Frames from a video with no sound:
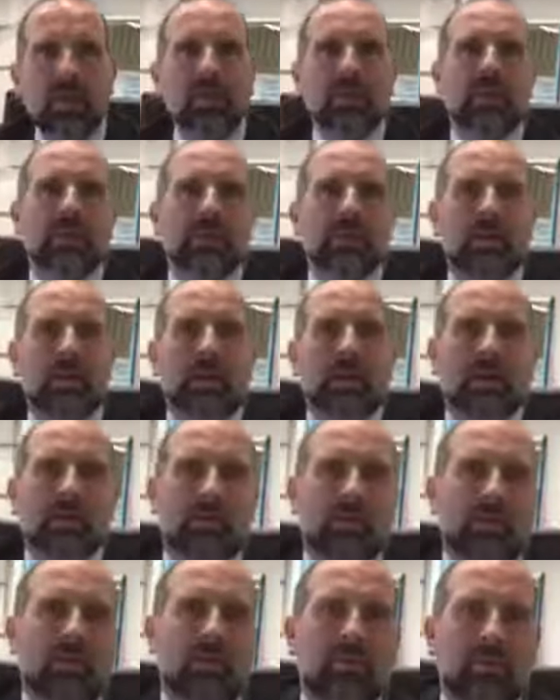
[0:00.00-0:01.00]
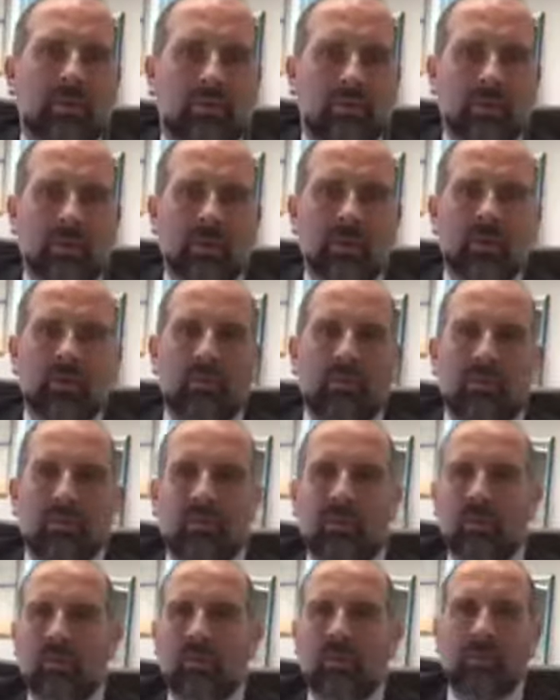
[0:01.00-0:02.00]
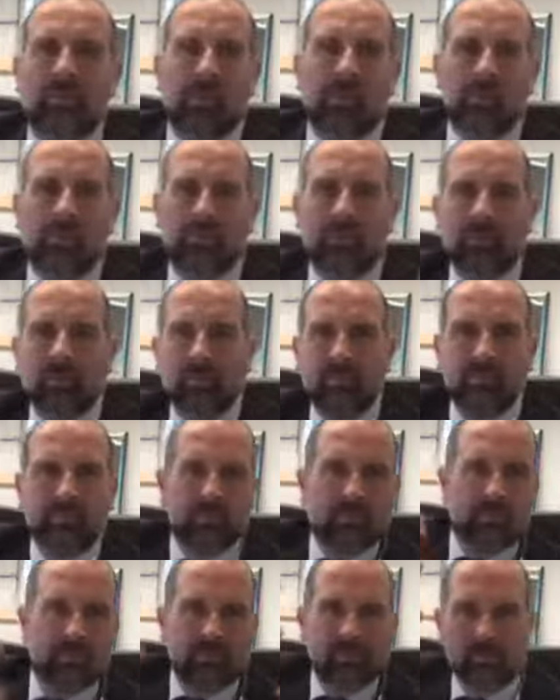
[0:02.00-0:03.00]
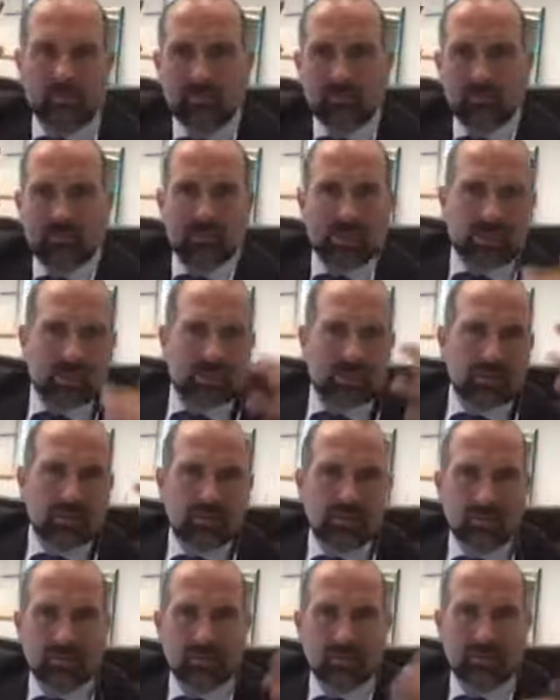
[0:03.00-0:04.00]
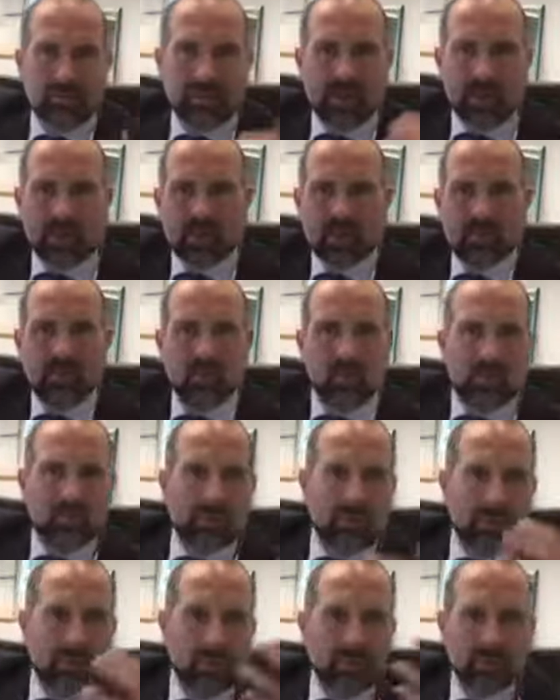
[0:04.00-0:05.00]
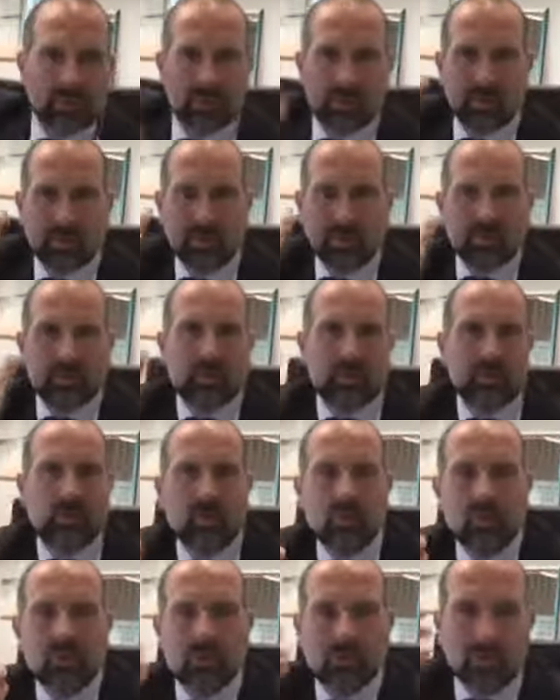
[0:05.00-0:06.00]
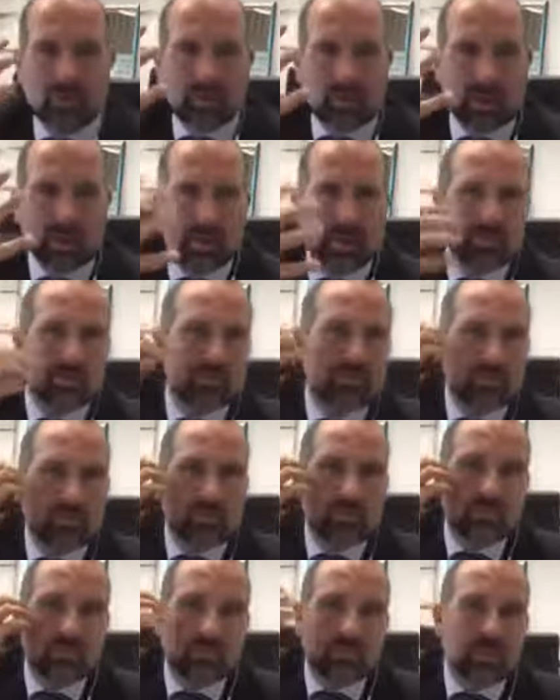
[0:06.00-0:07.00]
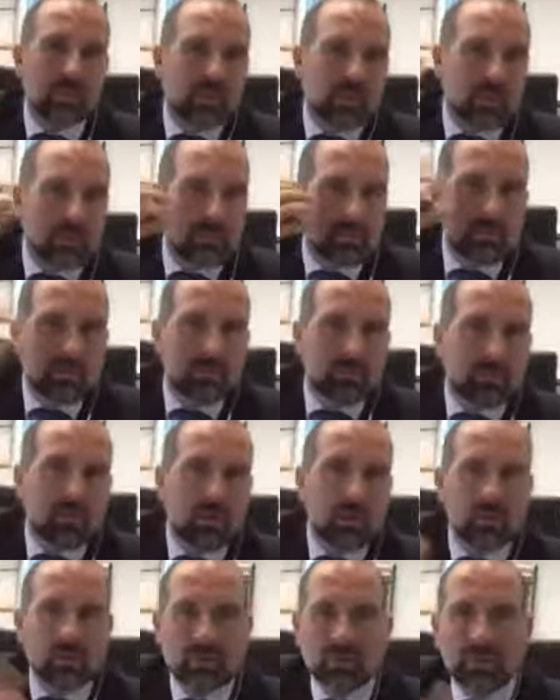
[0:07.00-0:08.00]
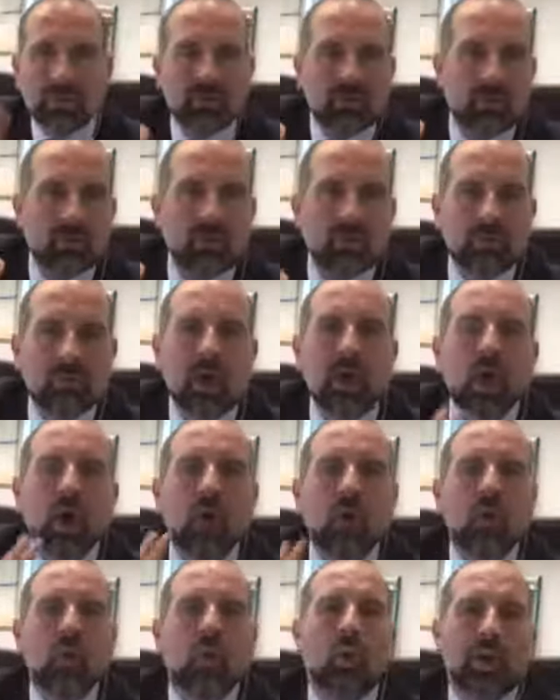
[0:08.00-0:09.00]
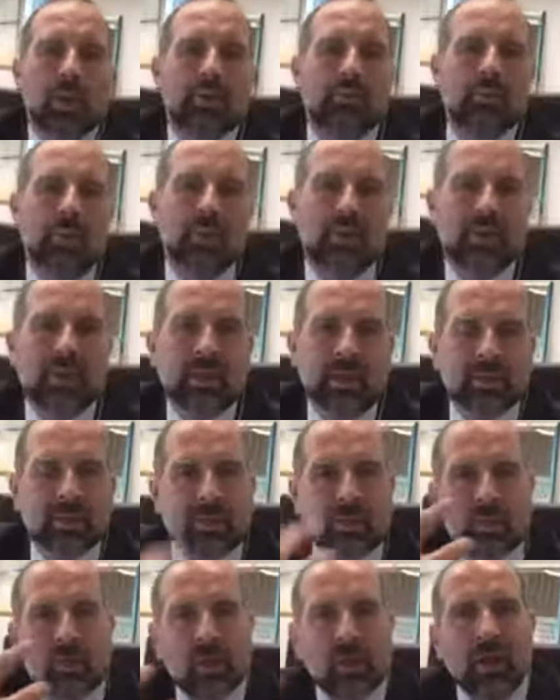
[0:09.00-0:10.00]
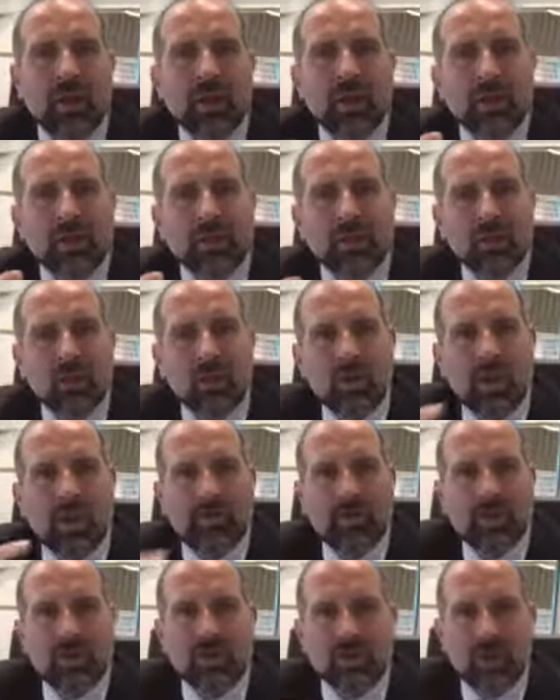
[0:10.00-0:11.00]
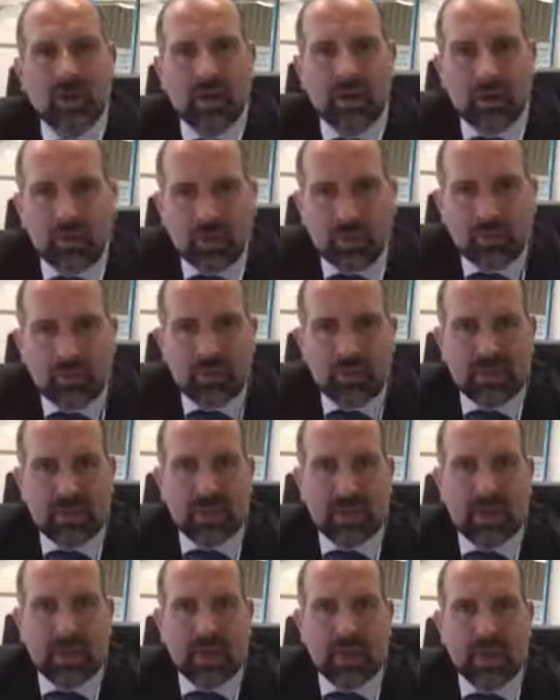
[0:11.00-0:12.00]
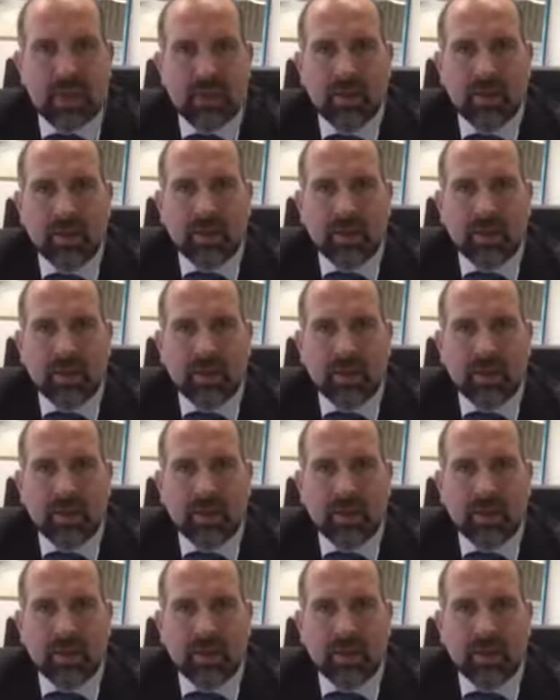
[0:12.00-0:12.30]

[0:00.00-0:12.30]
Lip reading: It's like, oh, I want my breasts or bigger, smaller, my nose to be bigger or smaller, or my mold to be removed, or whatever the thing is. There's not that much diagnosis there.